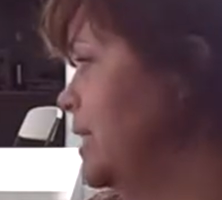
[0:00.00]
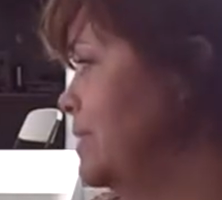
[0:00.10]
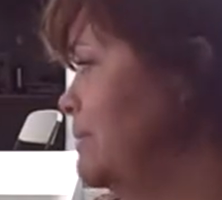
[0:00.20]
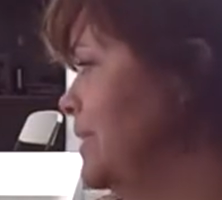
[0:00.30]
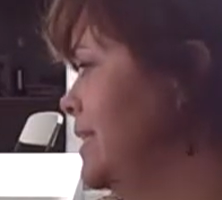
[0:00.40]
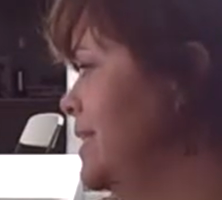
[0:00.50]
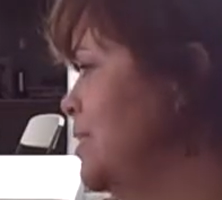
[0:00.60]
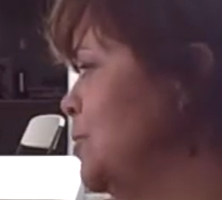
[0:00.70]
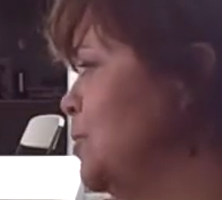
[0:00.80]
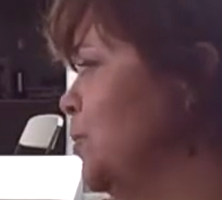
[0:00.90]
Isabel
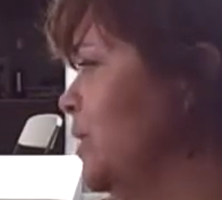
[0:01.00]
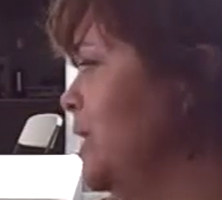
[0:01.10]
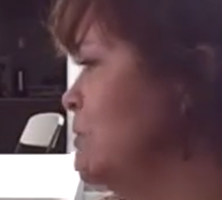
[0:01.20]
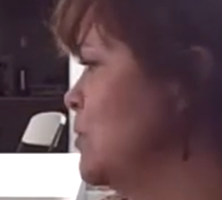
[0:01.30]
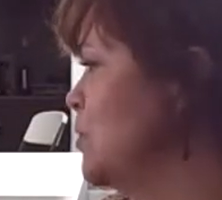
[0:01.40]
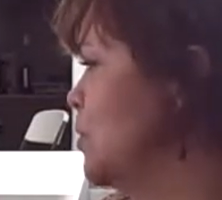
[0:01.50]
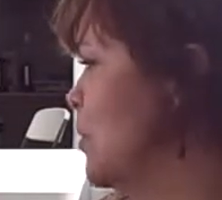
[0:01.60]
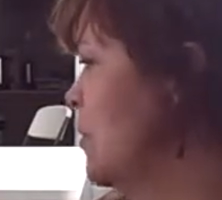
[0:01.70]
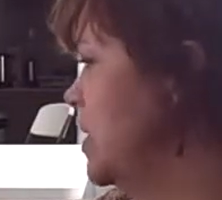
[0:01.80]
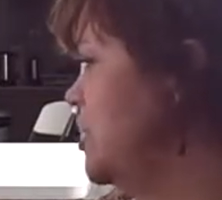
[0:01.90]
didn't scream or
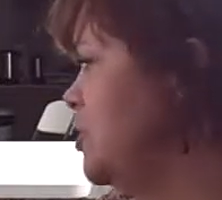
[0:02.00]
scurry.